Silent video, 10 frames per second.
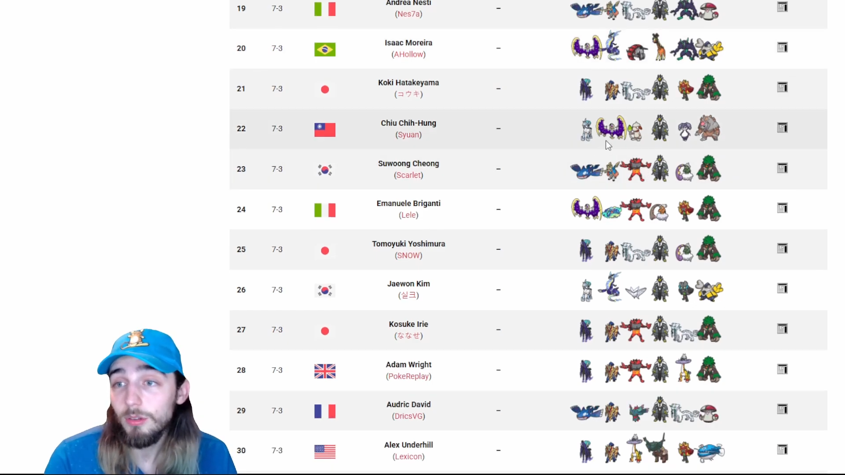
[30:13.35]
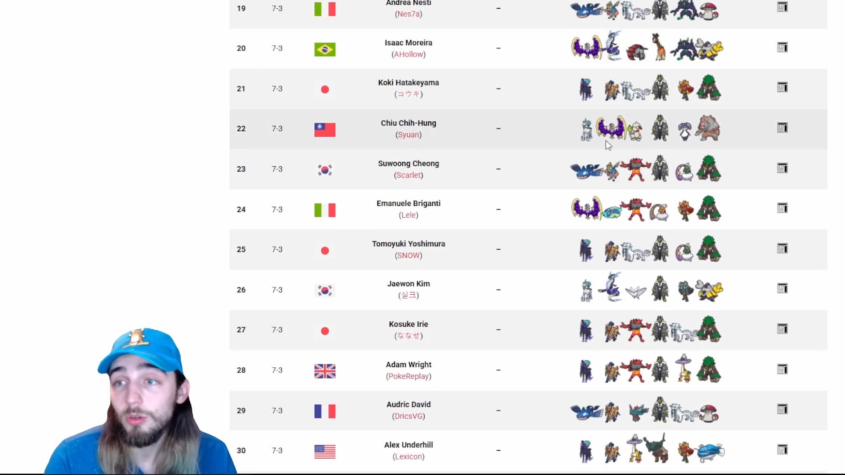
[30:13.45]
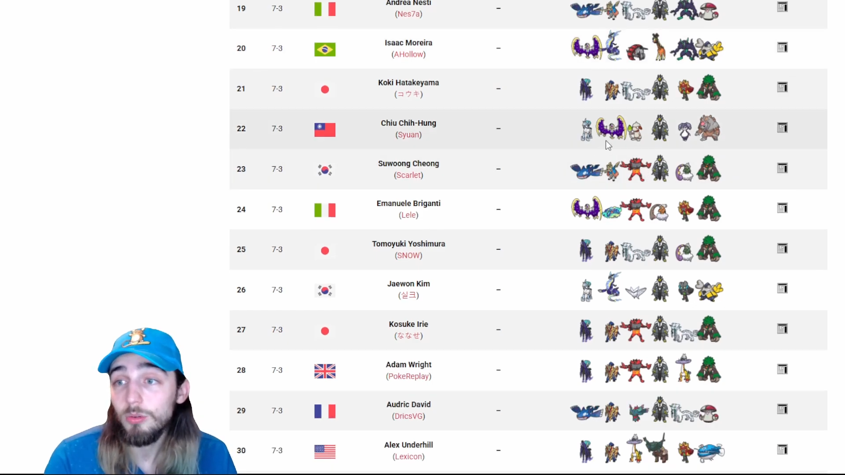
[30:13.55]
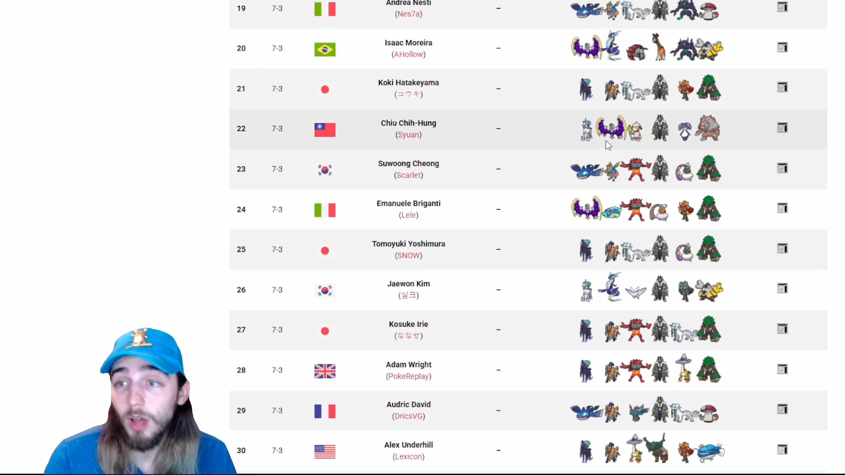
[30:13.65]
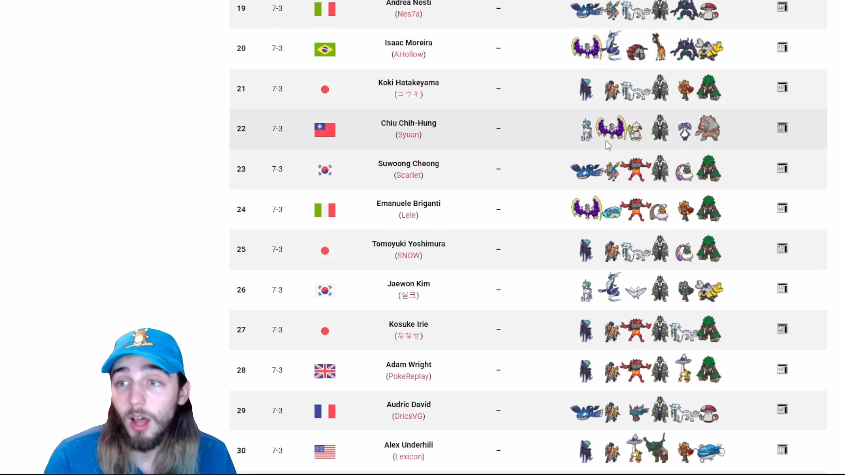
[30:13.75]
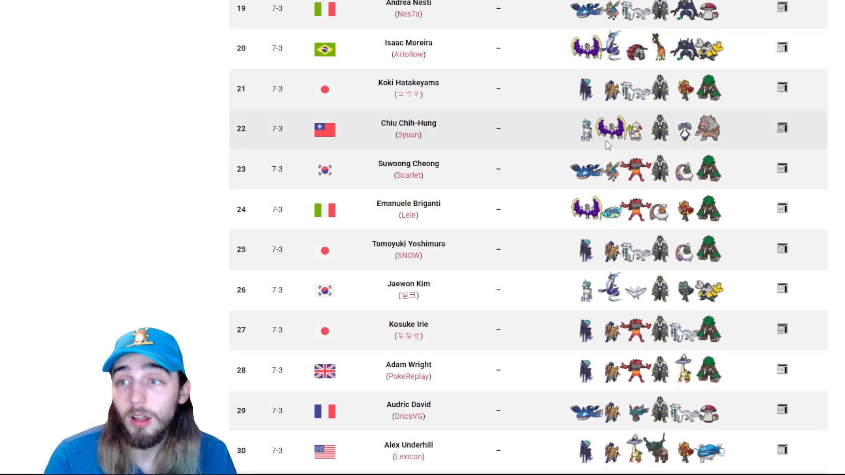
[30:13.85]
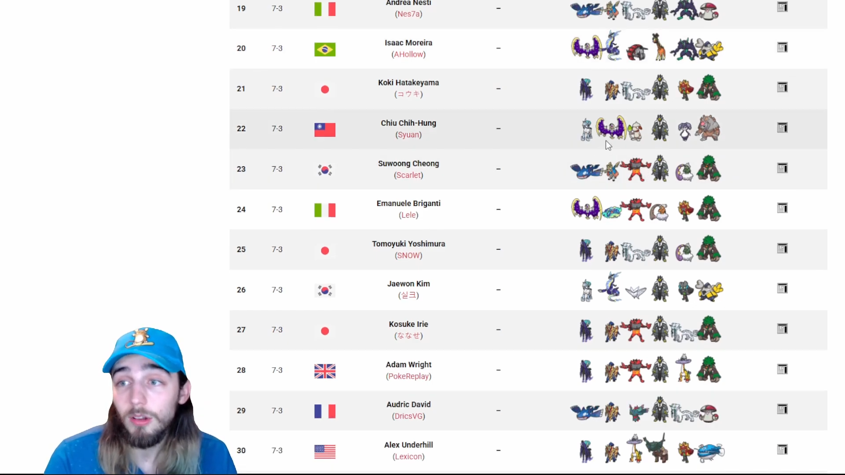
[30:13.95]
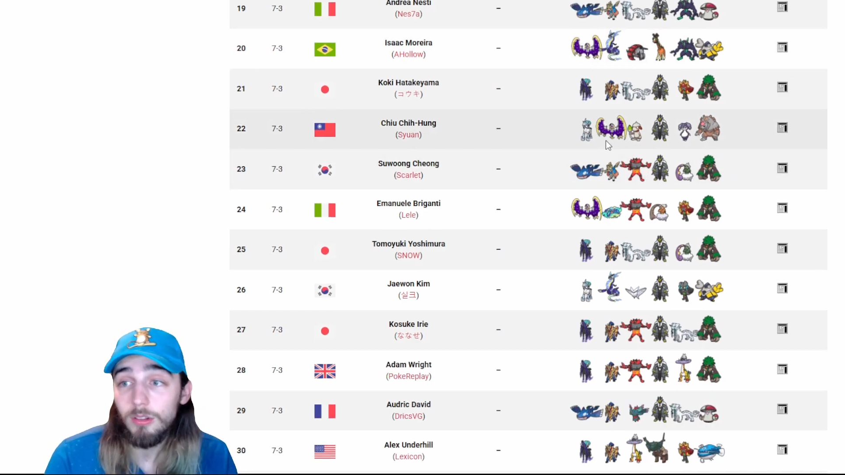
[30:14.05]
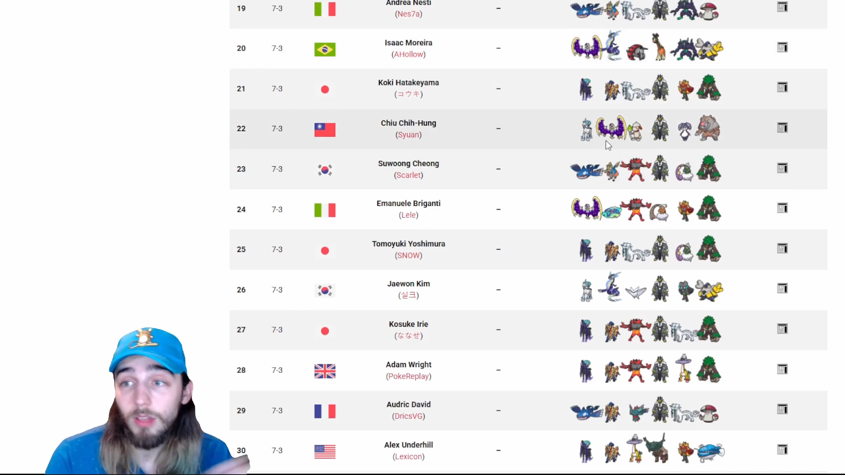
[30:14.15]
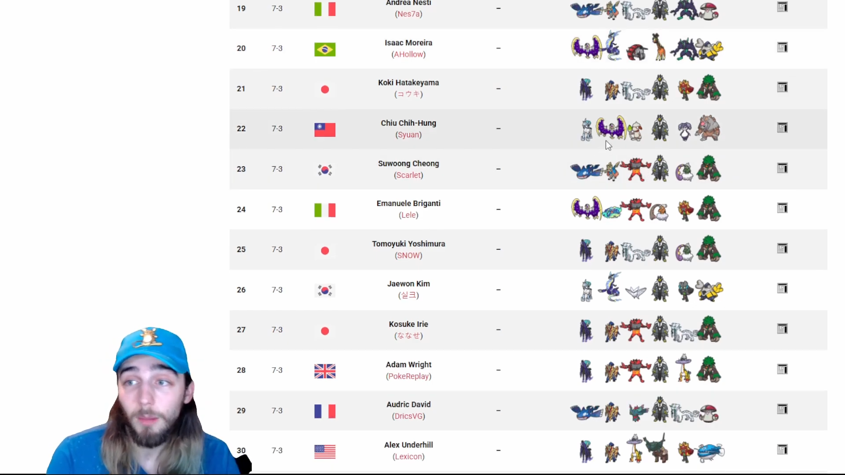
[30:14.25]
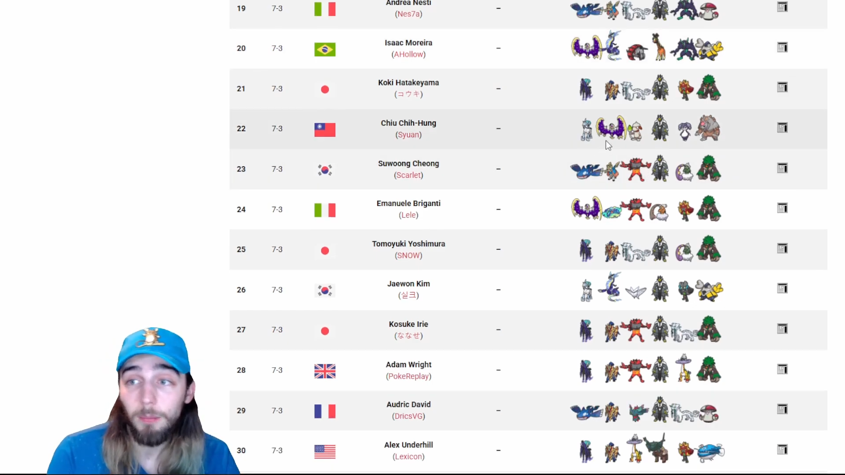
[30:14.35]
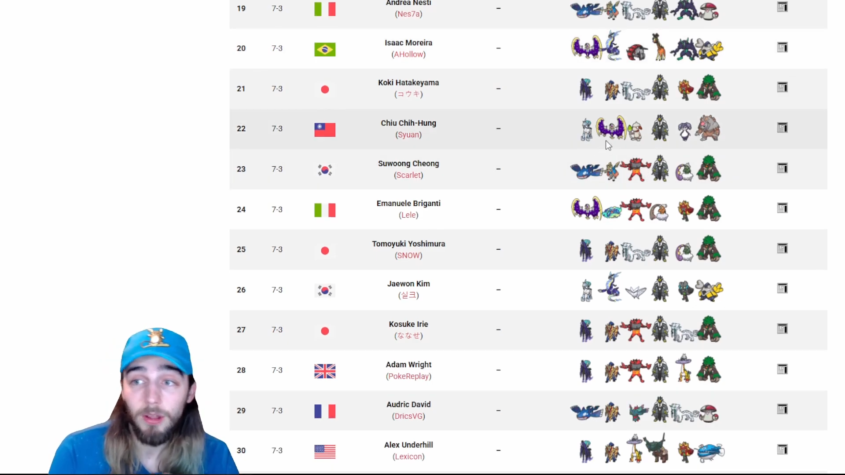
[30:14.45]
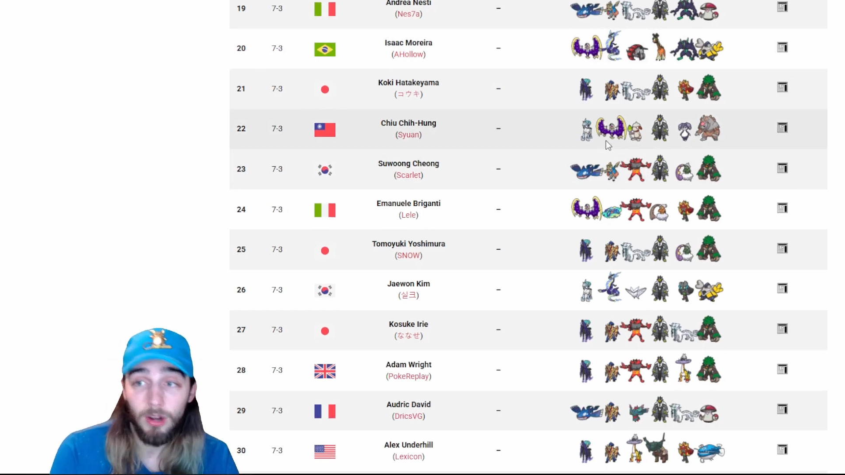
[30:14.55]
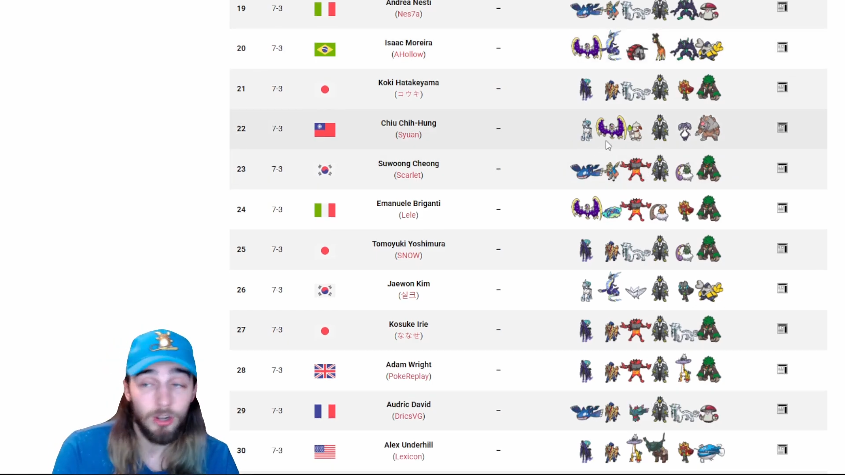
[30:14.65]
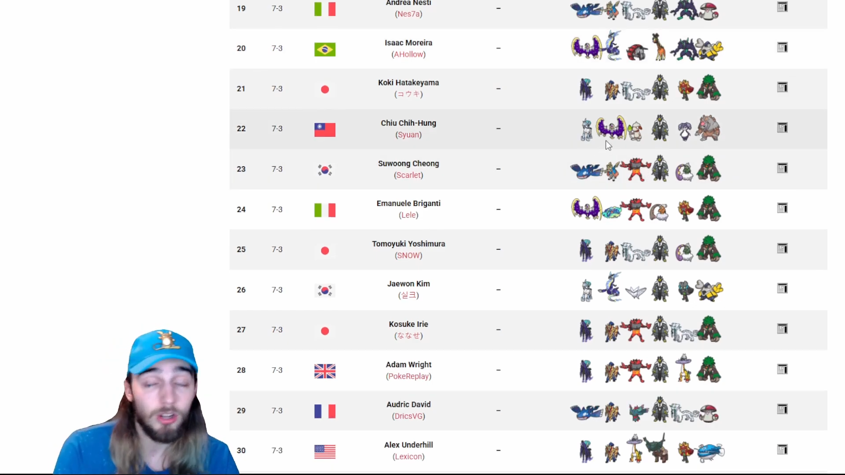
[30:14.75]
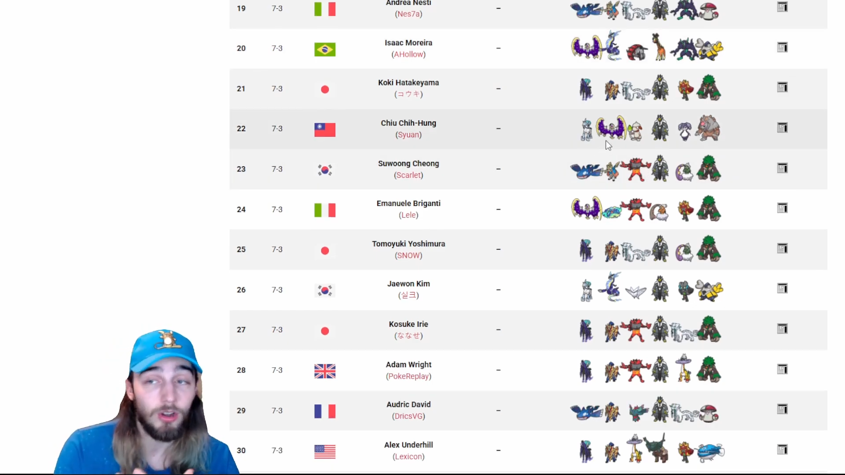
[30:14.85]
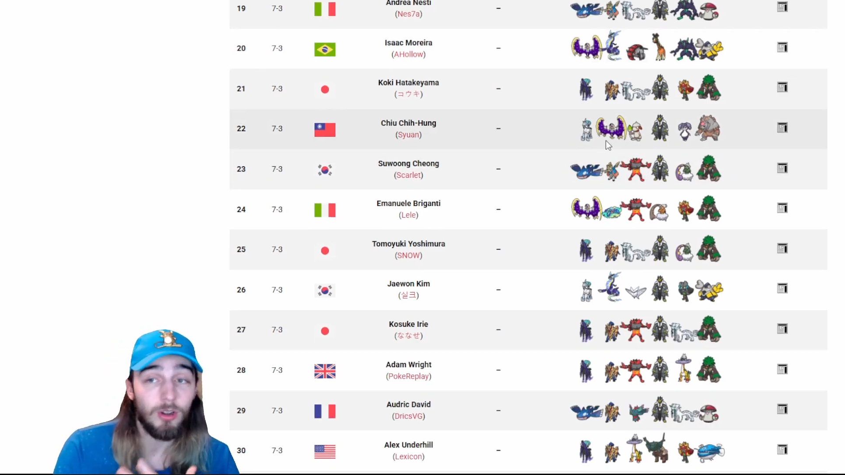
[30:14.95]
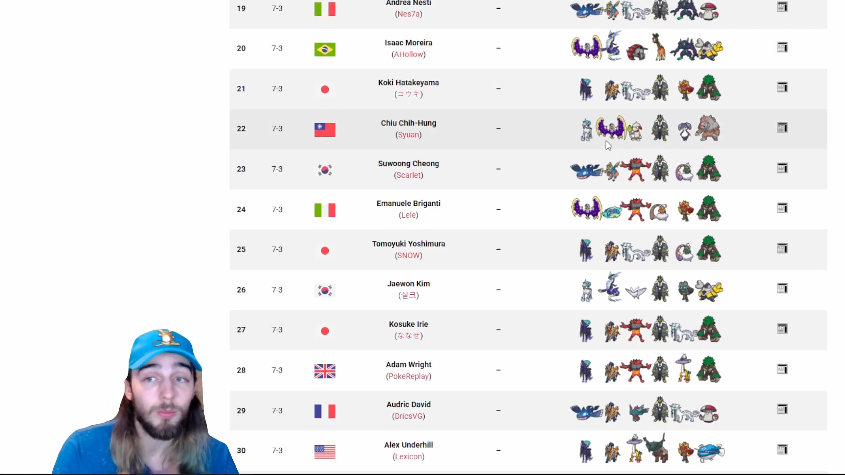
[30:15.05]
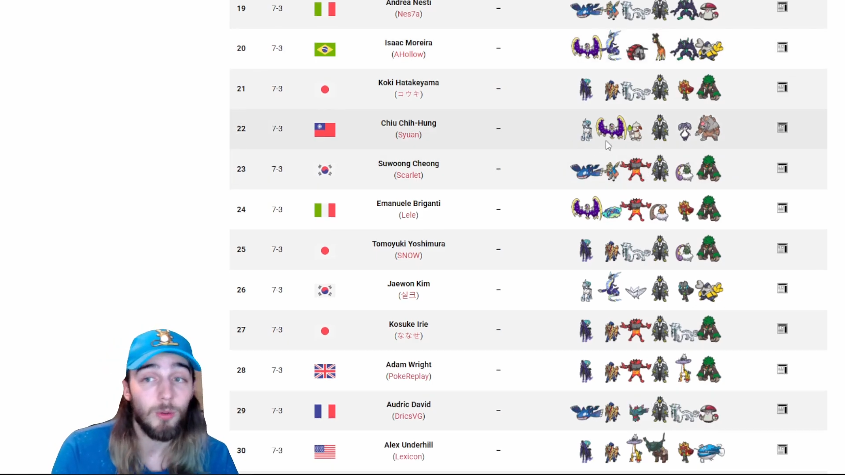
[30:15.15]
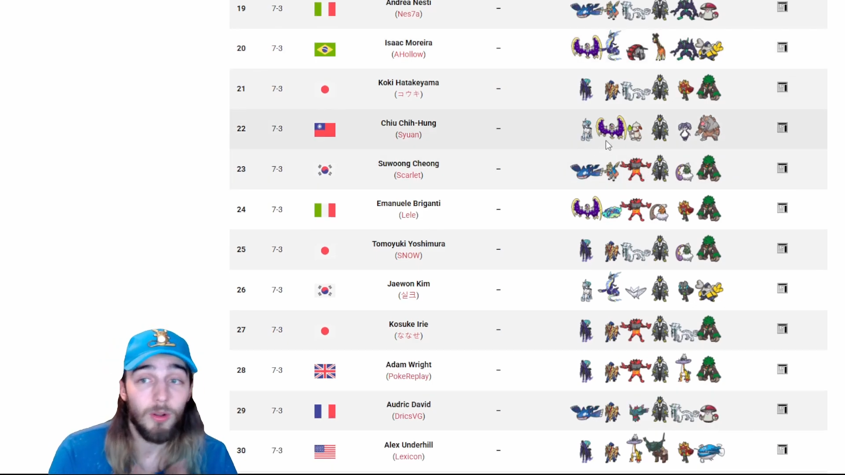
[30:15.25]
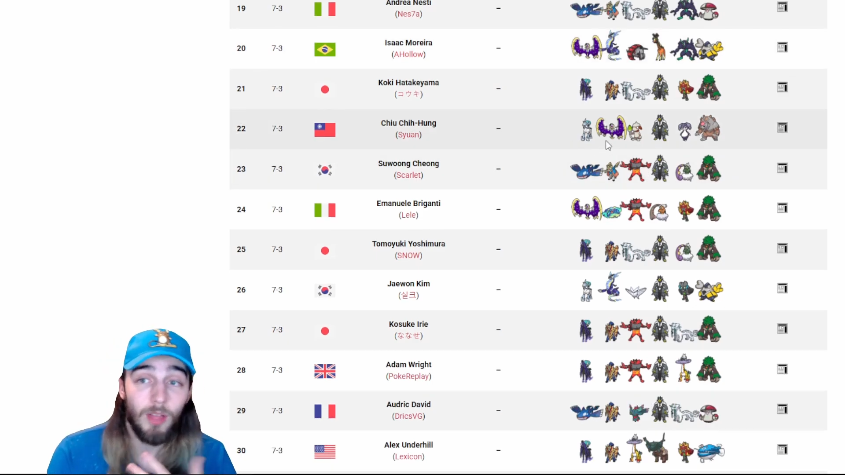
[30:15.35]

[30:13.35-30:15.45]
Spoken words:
Lunala looks like a pretty hard Trick Room core.